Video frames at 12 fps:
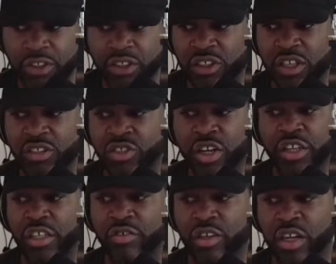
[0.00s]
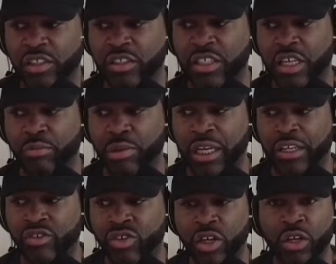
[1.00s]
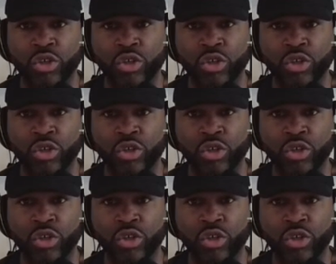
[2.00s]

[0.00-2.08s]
The Suns aren't even on the same page.